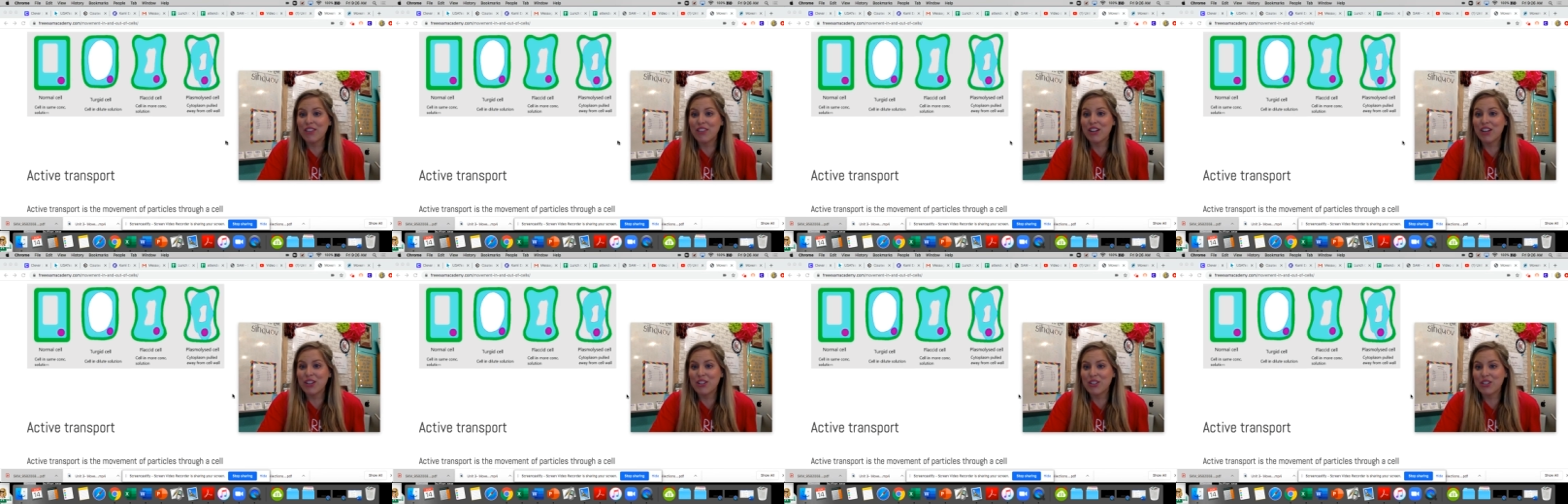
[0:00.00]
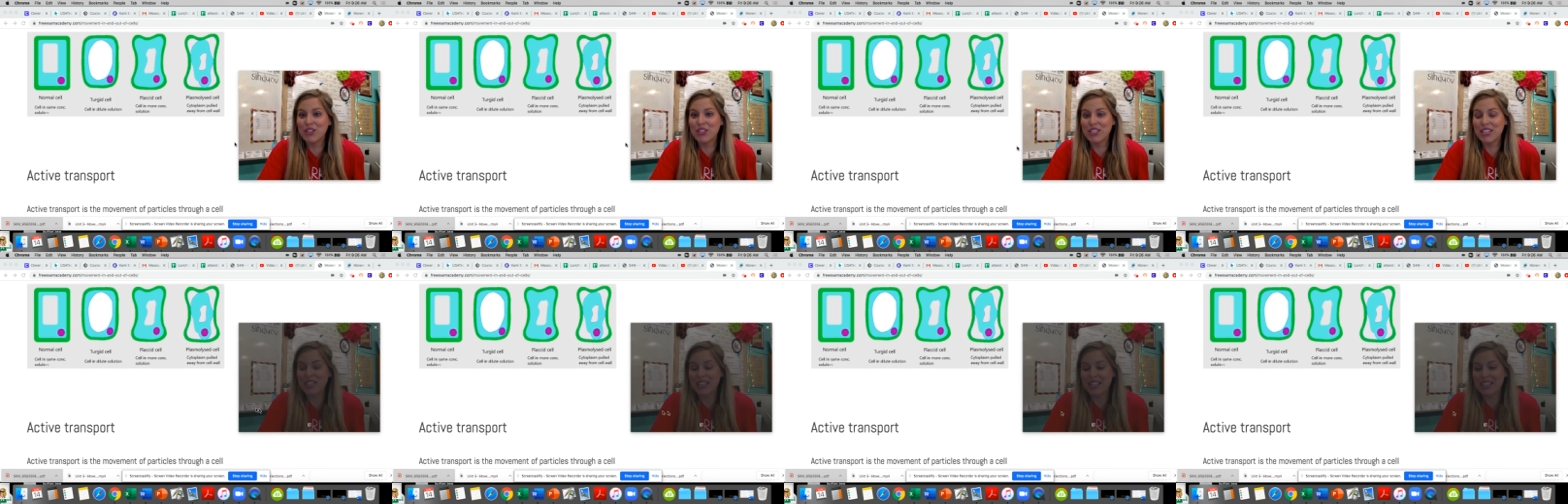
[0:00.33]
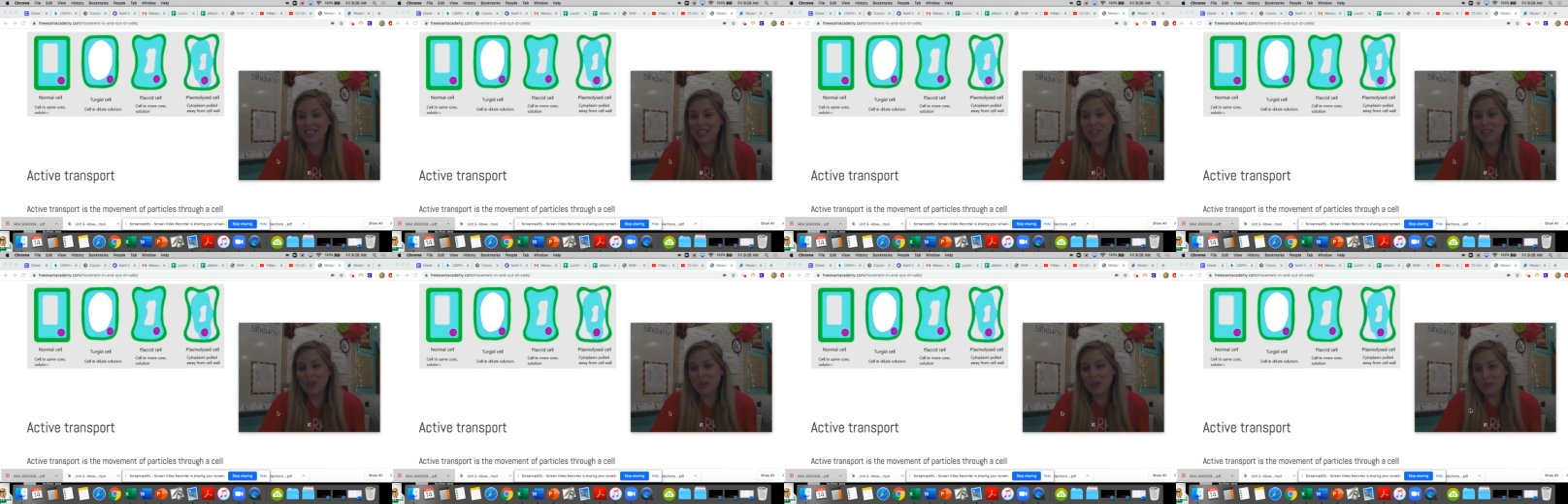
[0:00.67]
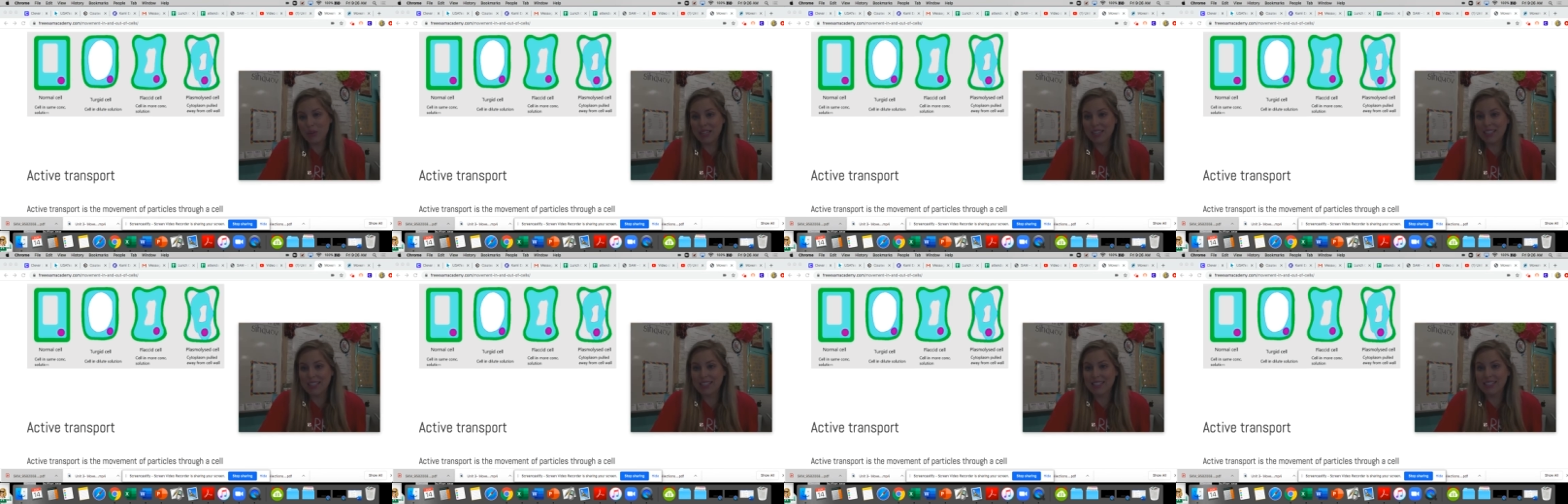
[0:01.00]
for Understanding
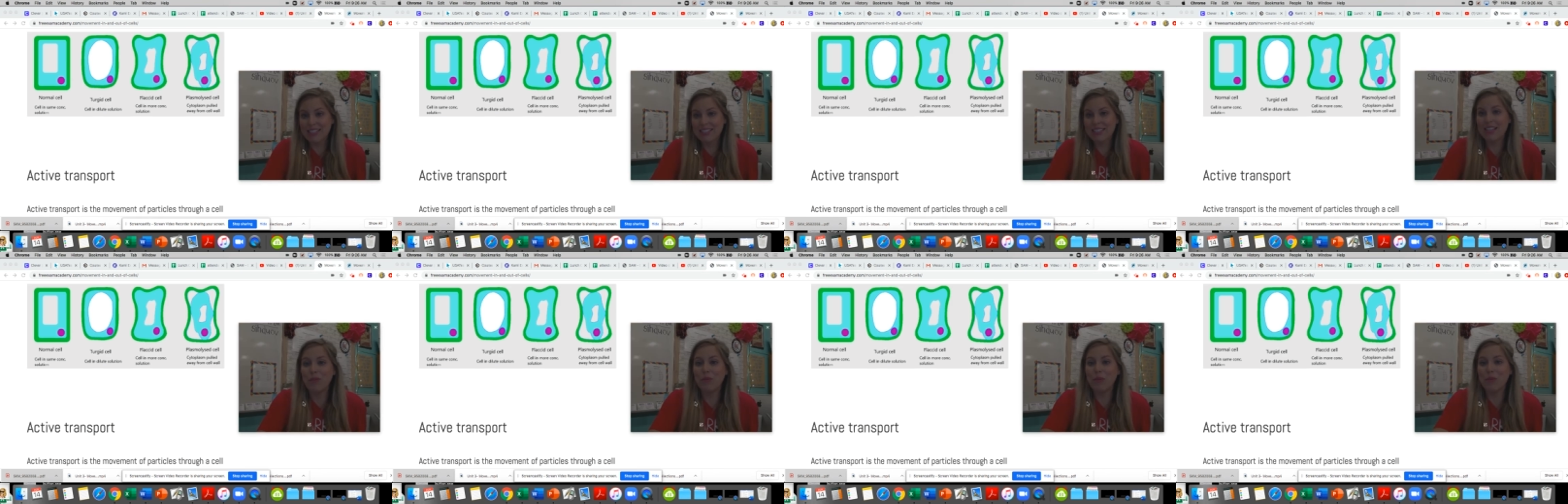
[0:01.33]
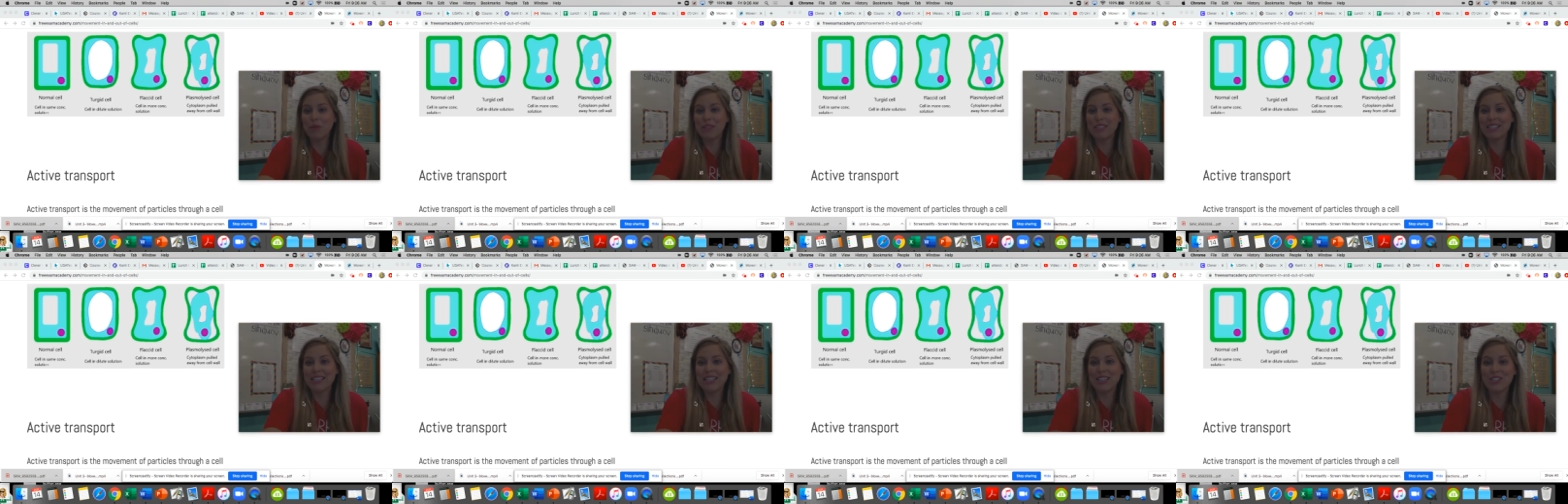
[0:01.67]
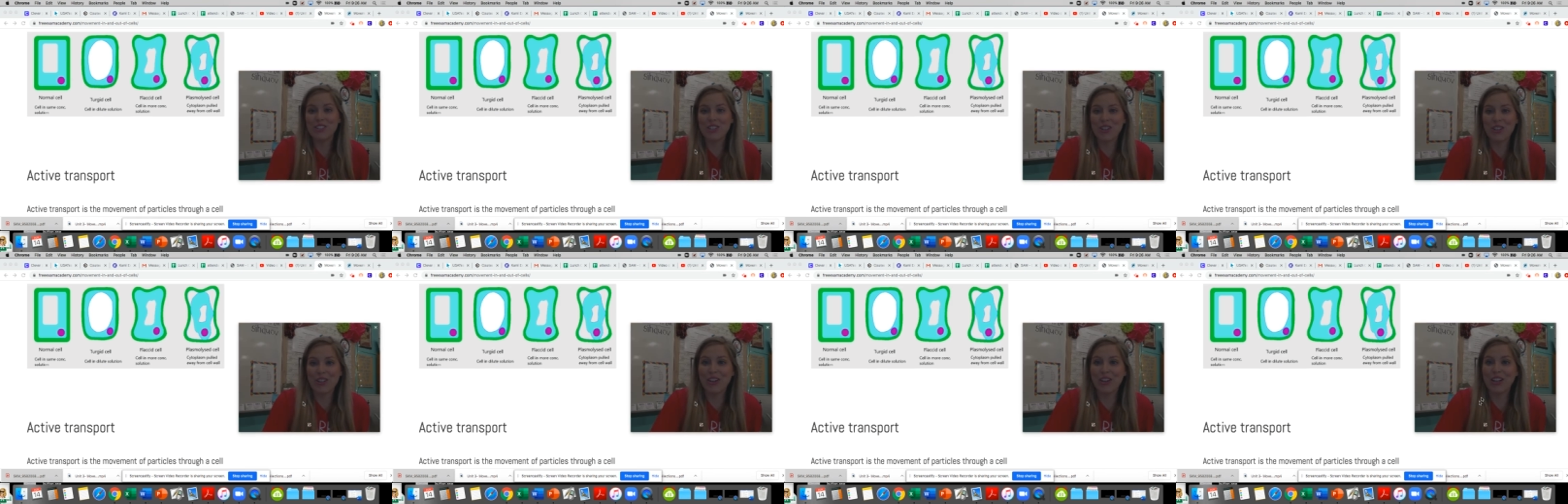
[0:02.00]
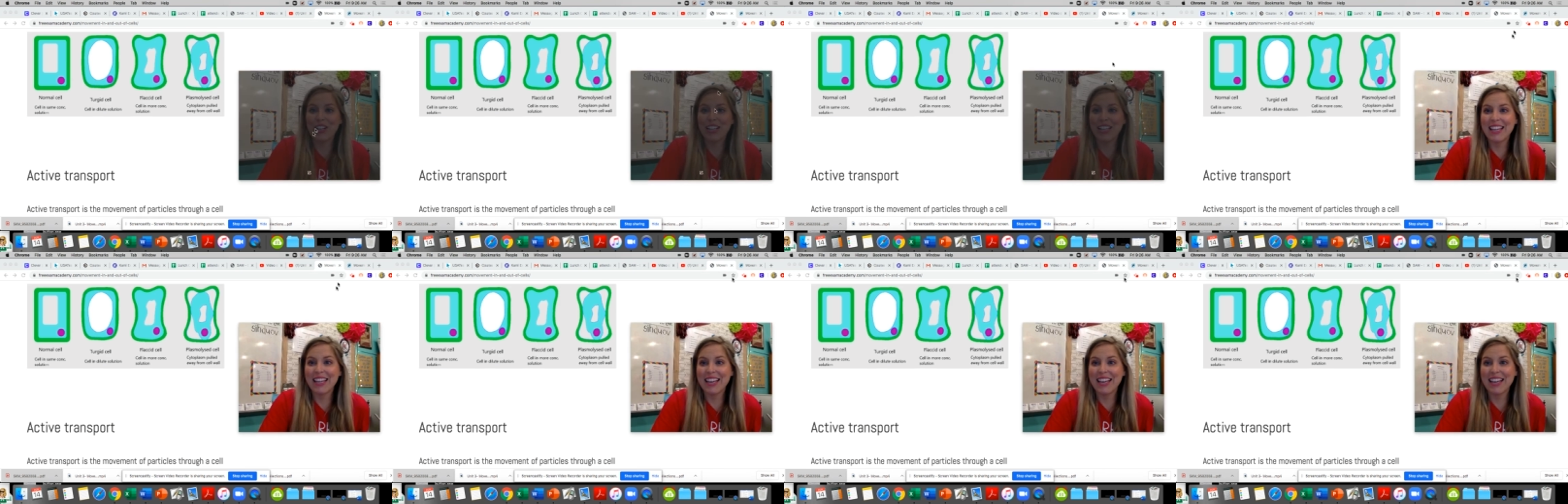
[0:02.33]
quiz when we see each other
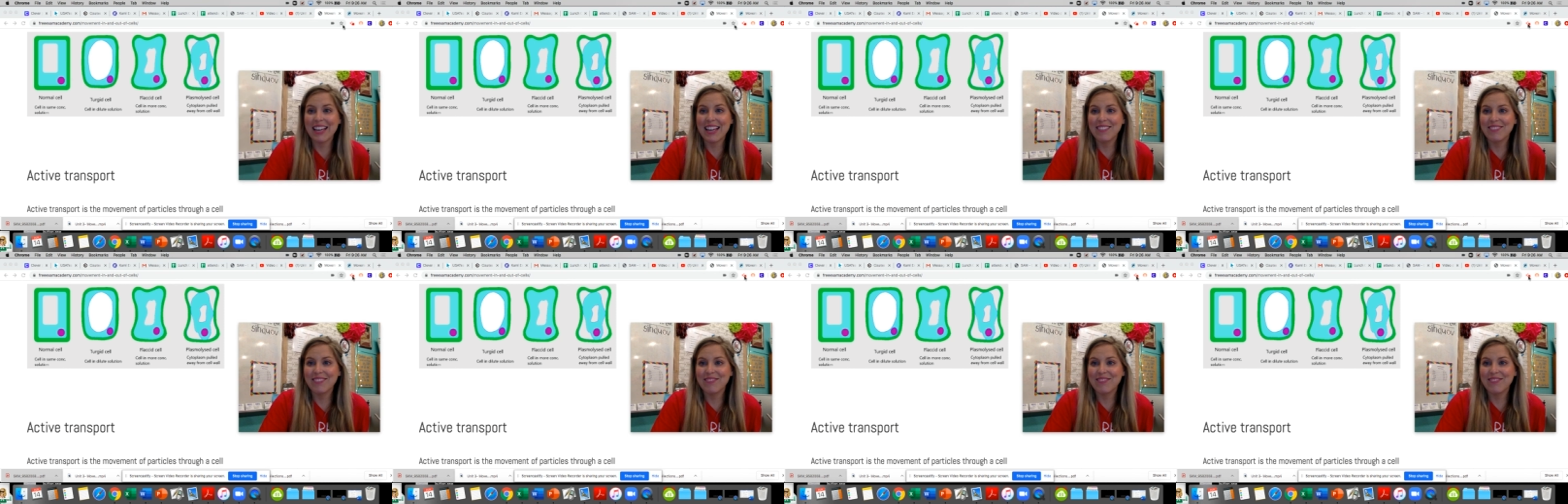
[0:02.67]
again.